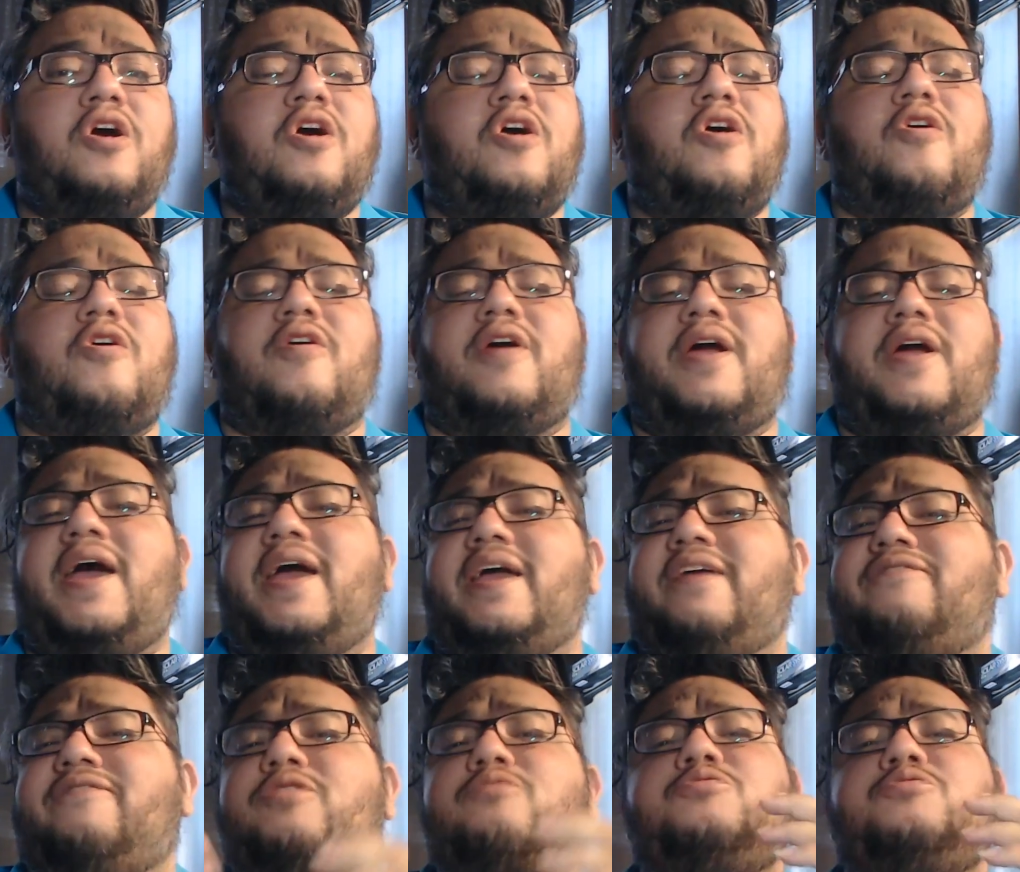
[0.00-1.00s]
or hey,
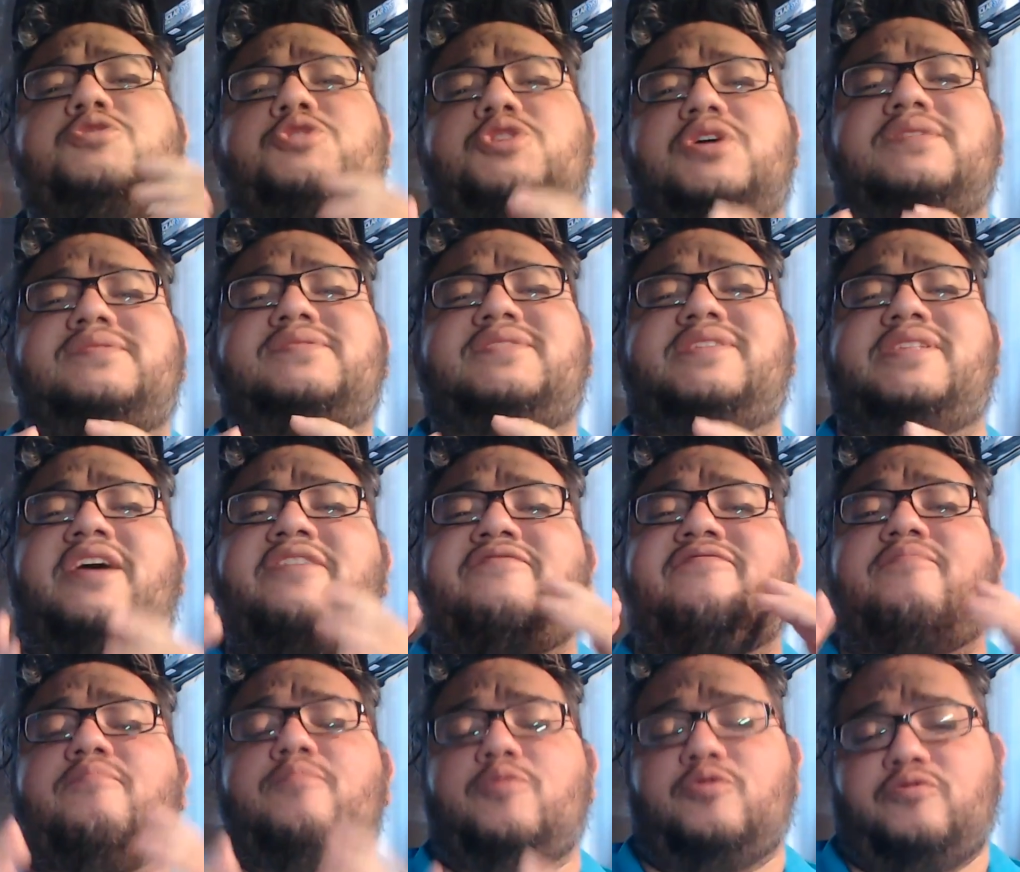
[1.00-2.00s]
if you just love
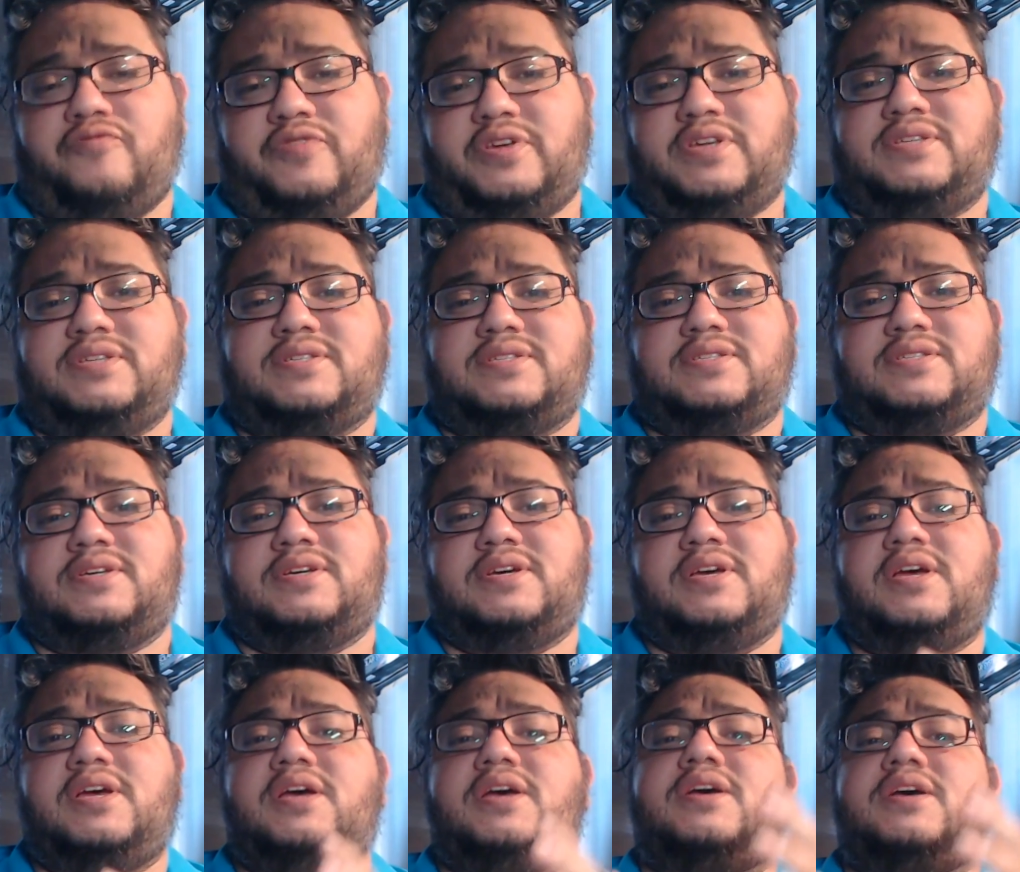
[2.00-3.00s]
movies,
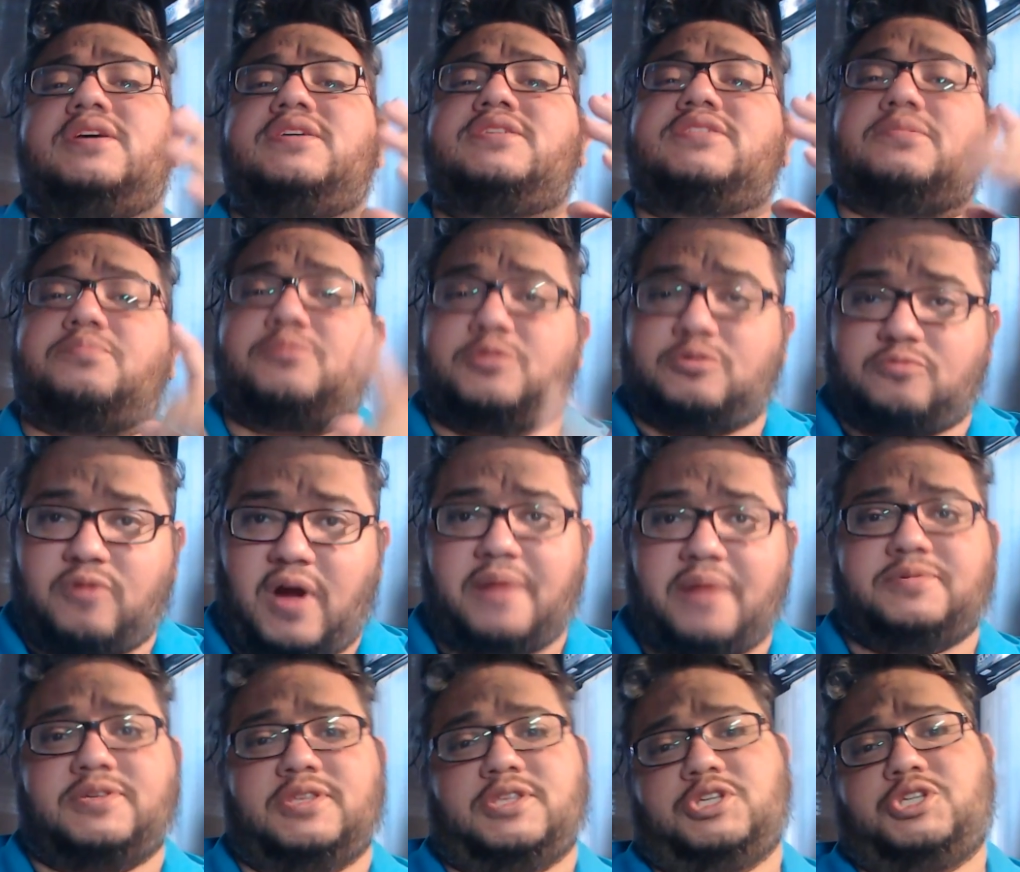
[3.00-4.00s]
subscribe
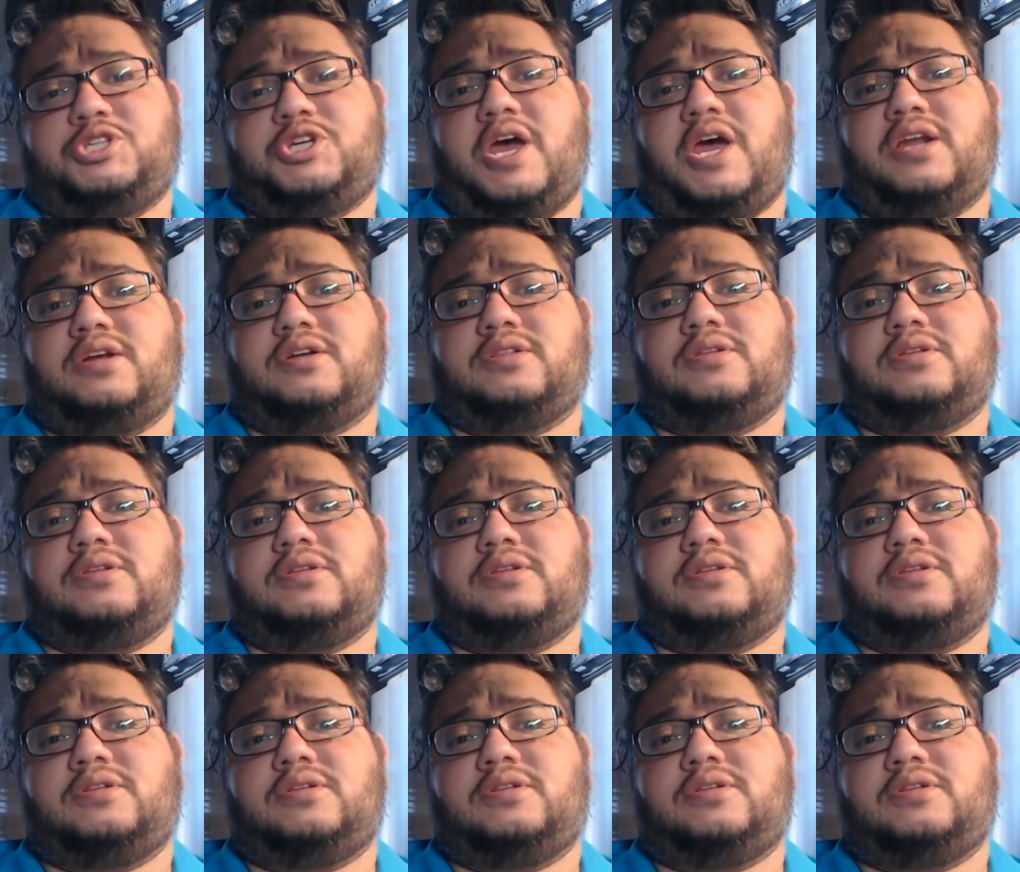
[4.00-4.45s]
to this channel.